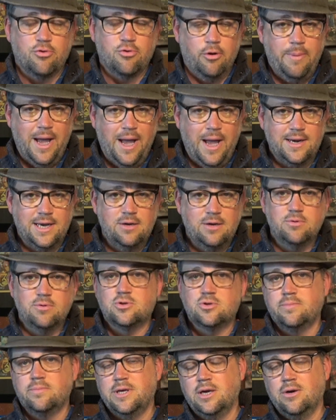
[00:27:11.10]
Throwback Night,
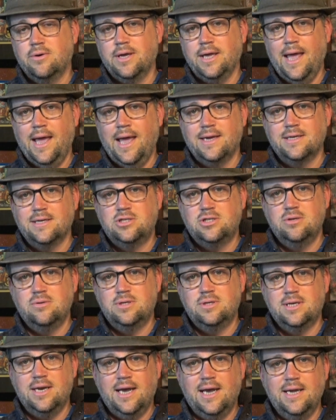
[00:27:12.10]
which will be going at
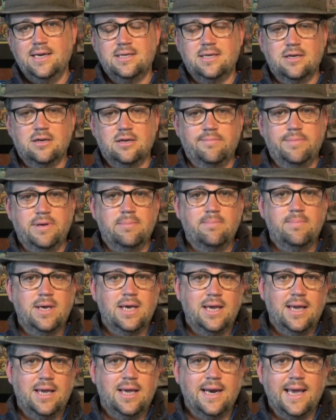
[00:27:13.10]
2 tonight, and it'll be
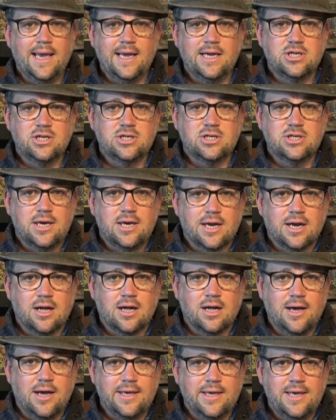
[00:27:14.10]
me and Angela
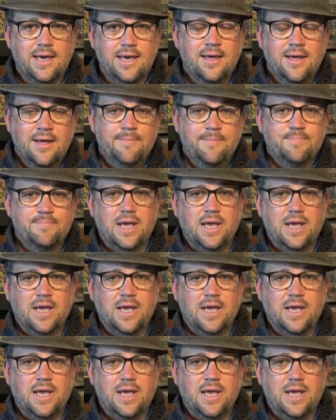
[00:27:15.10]
and Clocky,